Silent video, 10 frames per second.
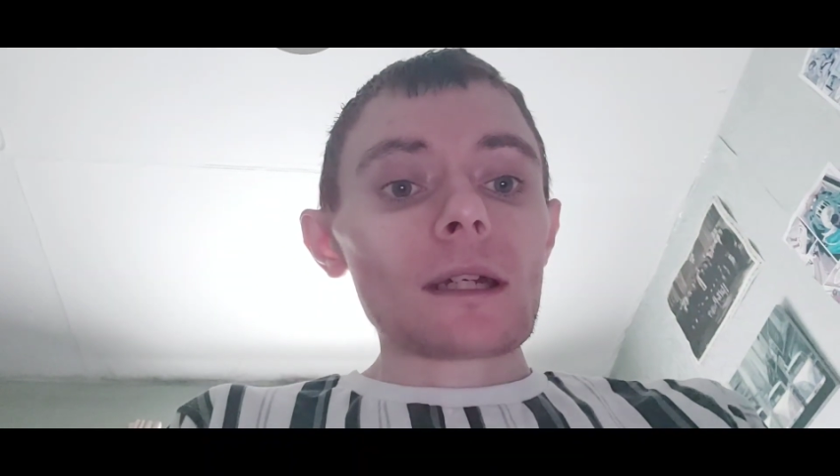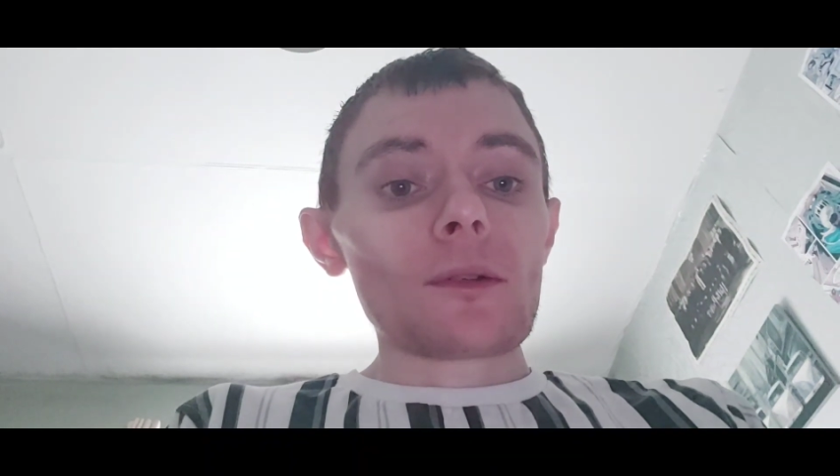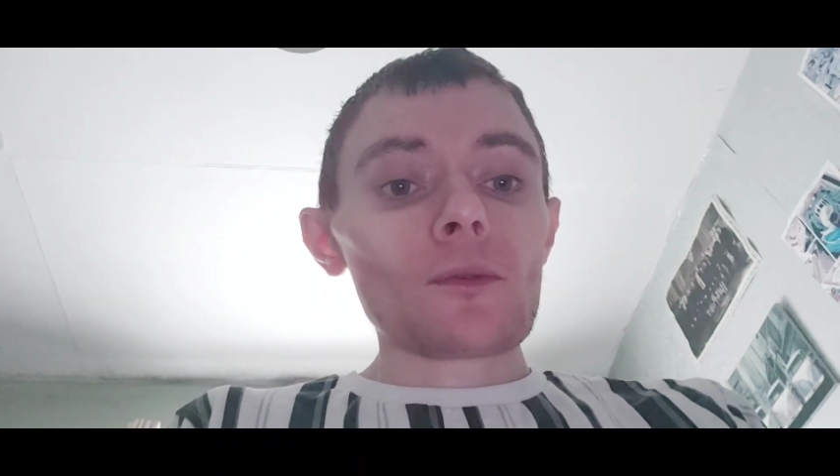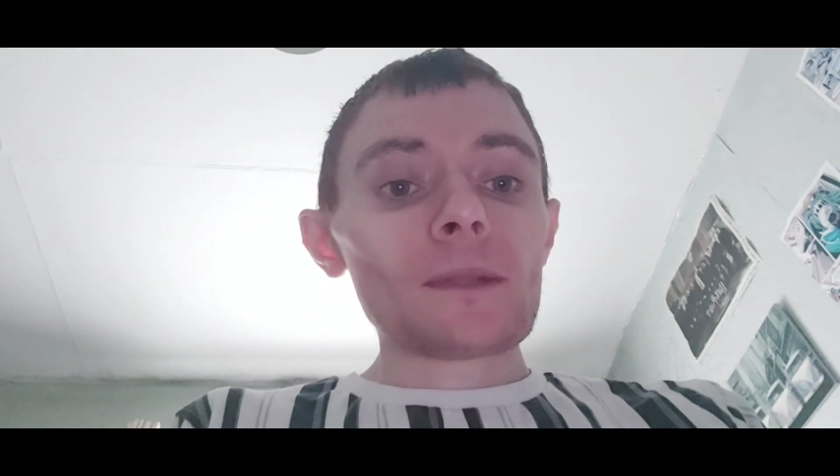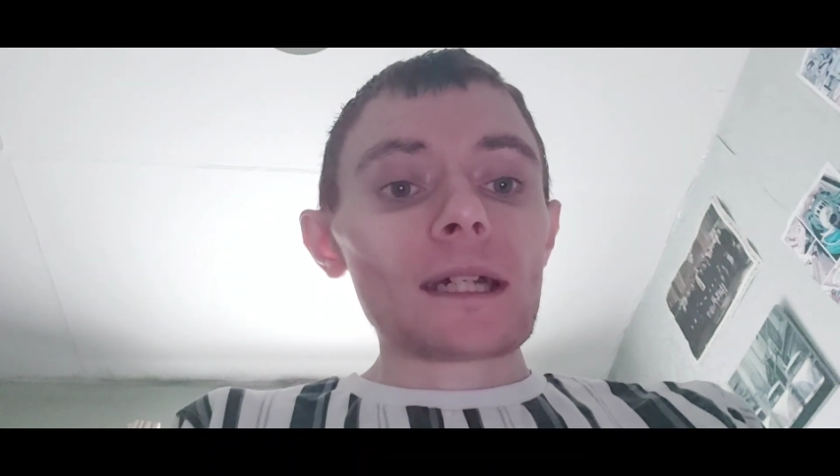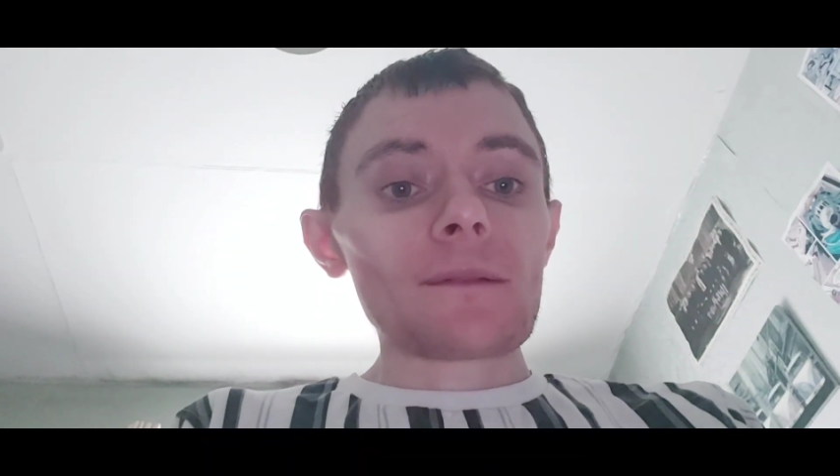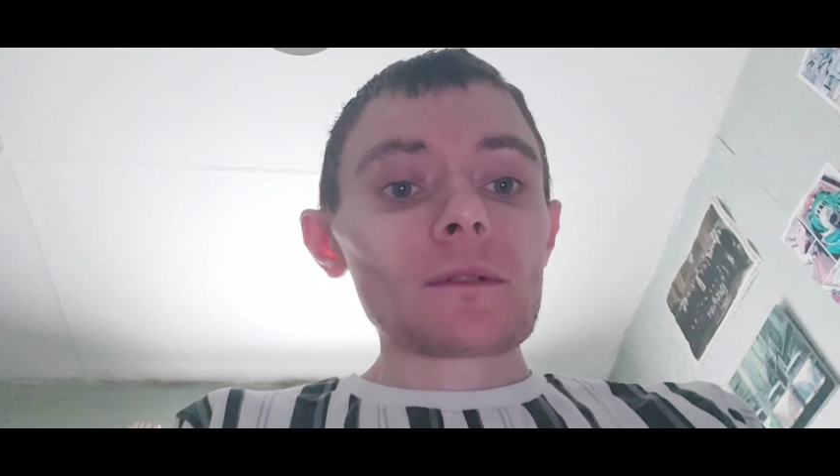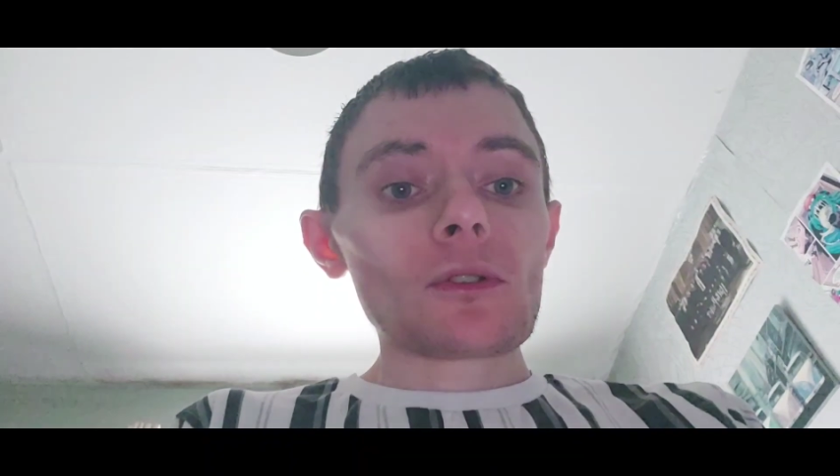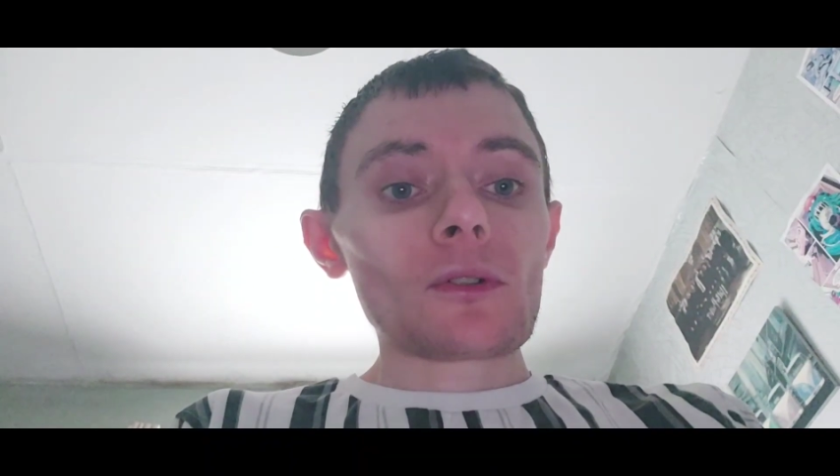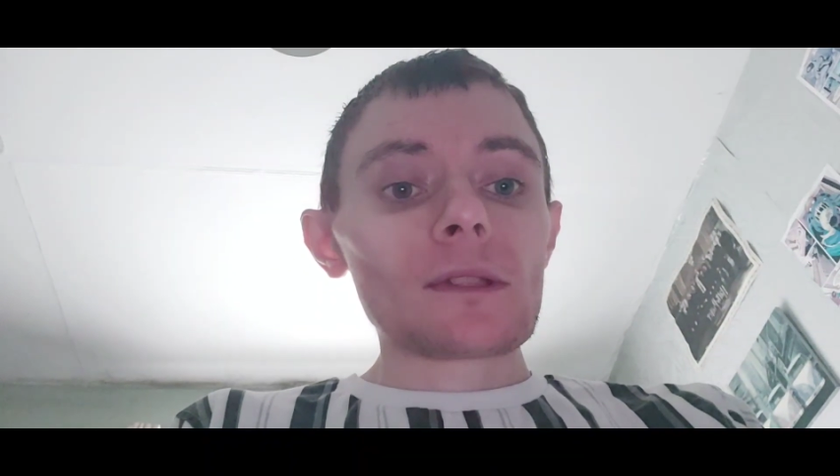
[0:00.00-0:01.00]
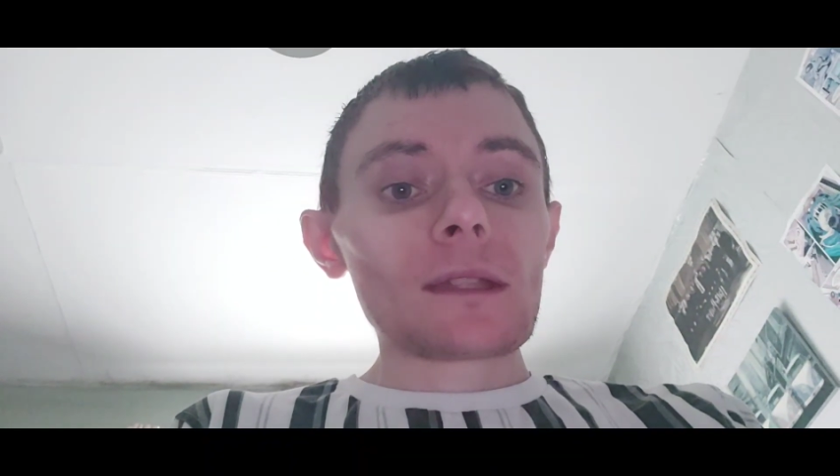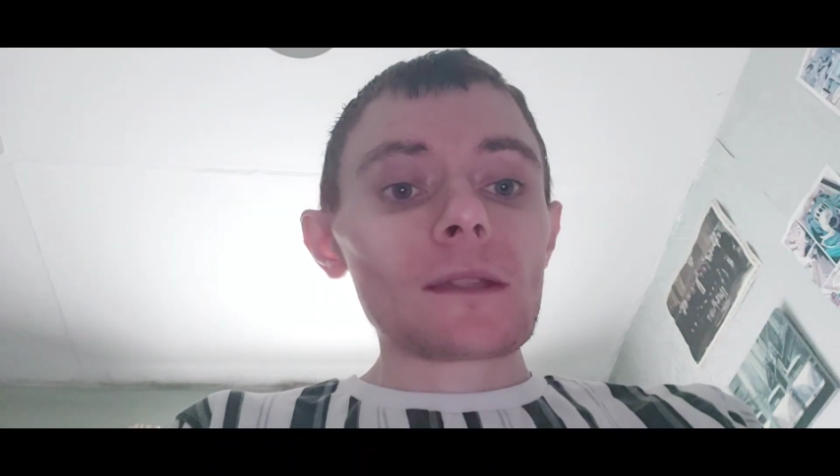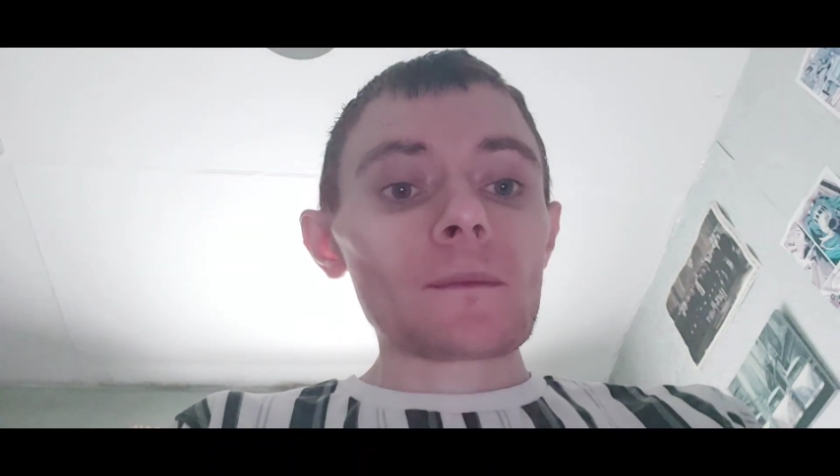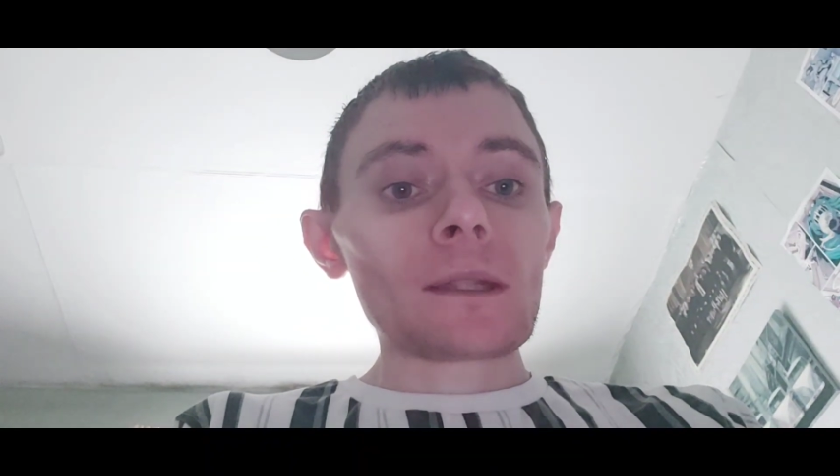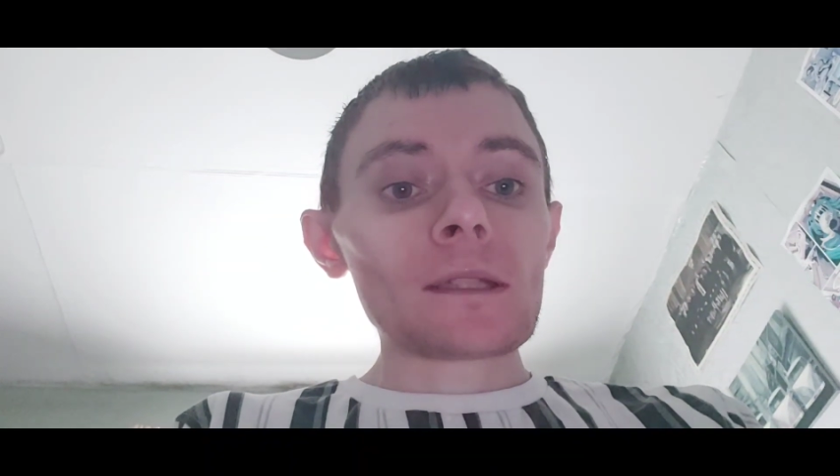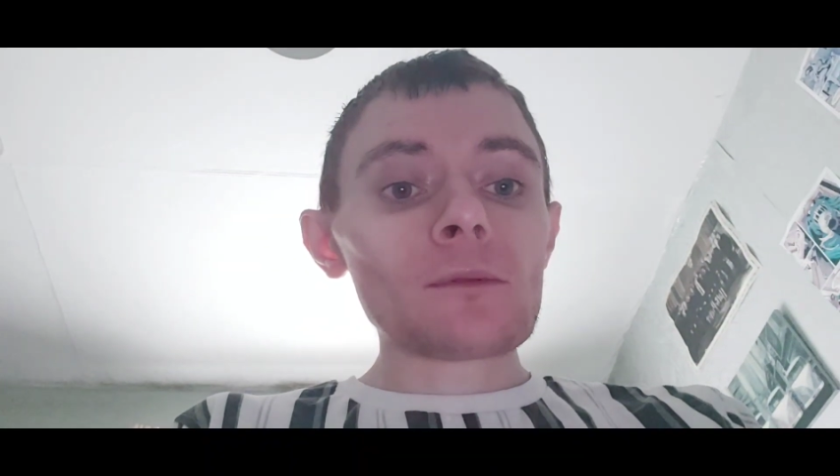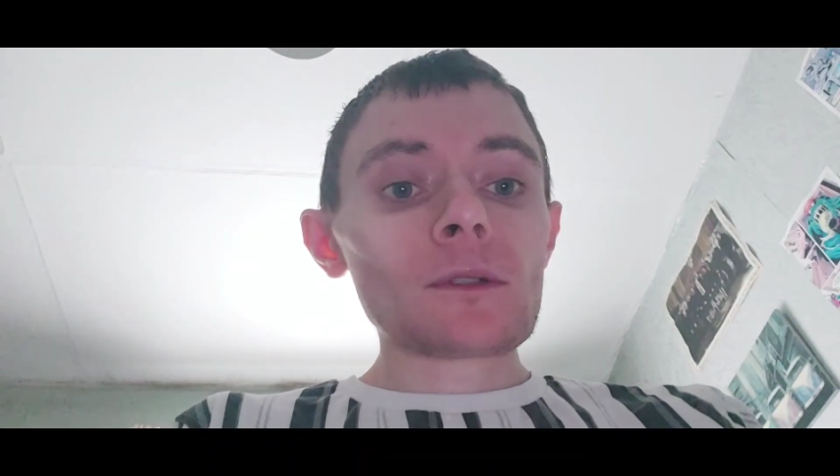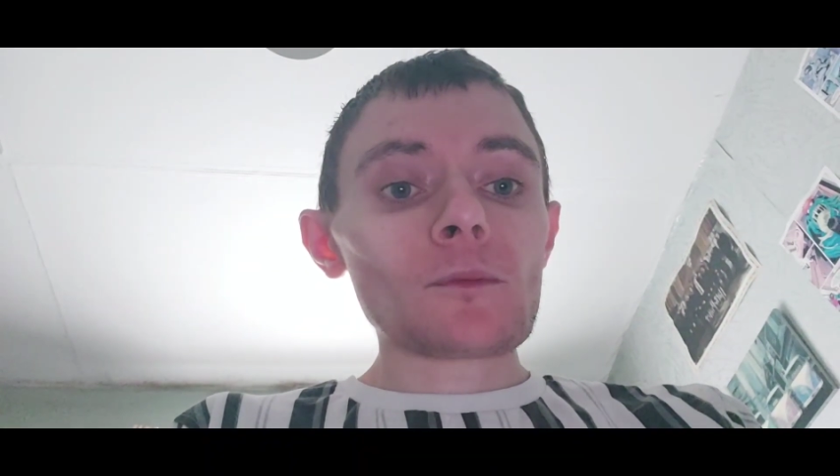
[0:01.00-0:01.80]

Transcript: I hope you have enjoyed this video.